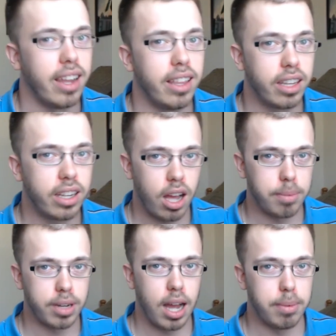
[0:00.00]
in the
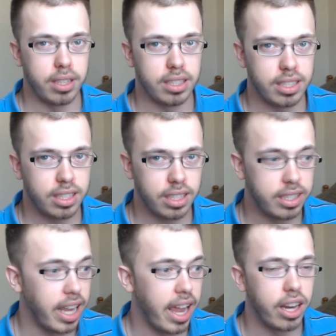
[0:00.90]
hobgoblin's
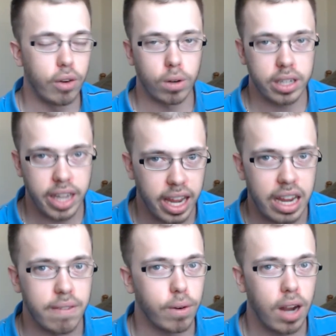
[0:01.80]
den or
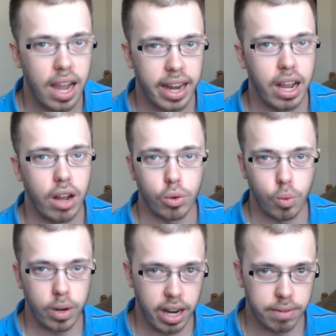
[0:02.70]
cave or hideout
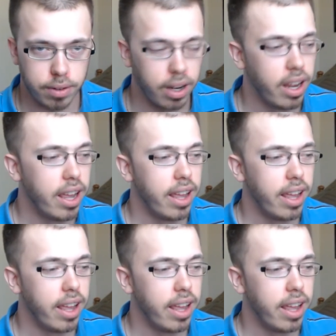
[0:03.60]
or whatever.